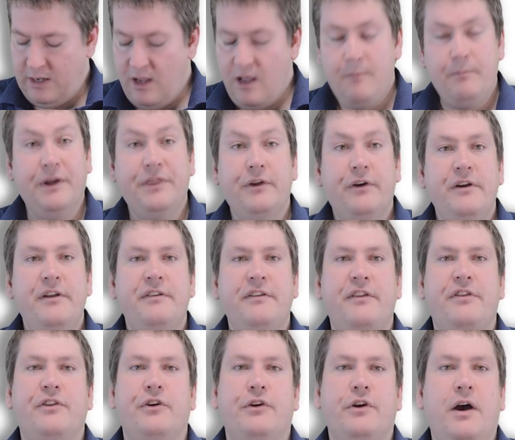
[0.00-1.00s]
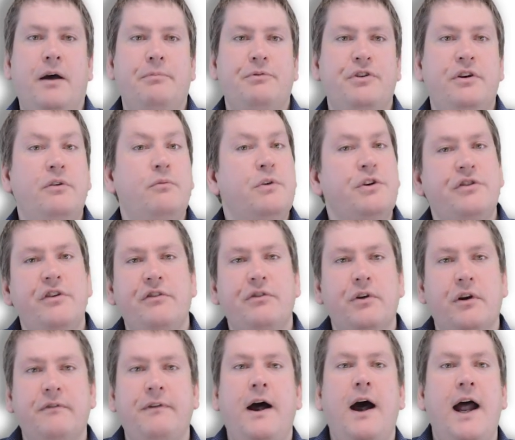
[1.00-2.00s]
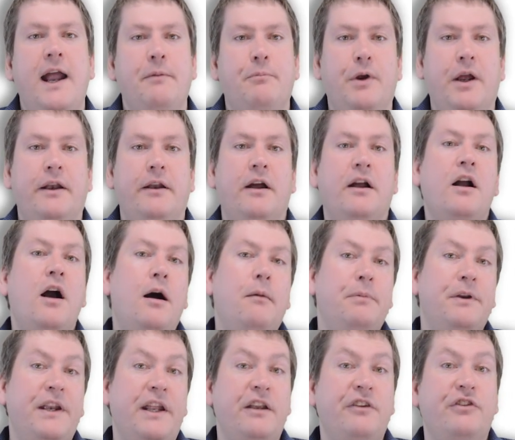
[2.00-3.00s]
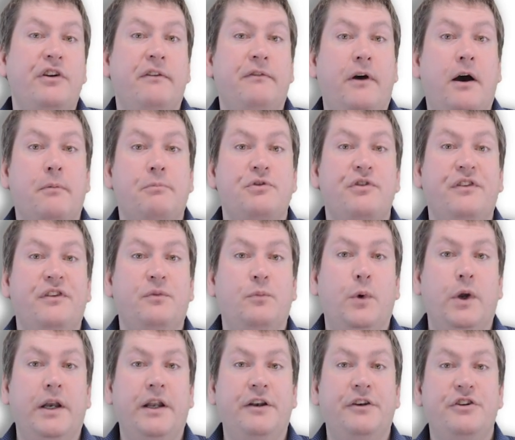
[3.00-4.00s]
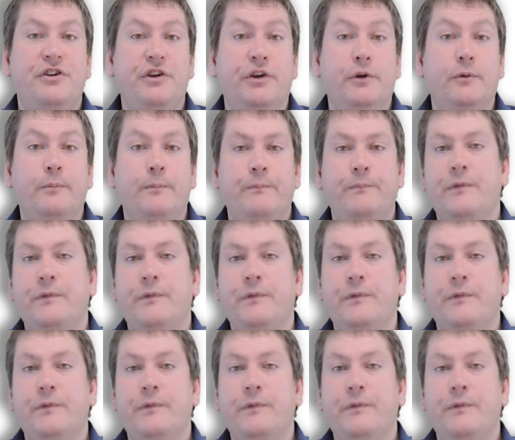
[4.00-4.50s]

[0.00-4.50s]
But there is a third option, which is sort of a hybrid, a combination of options 1 and 2.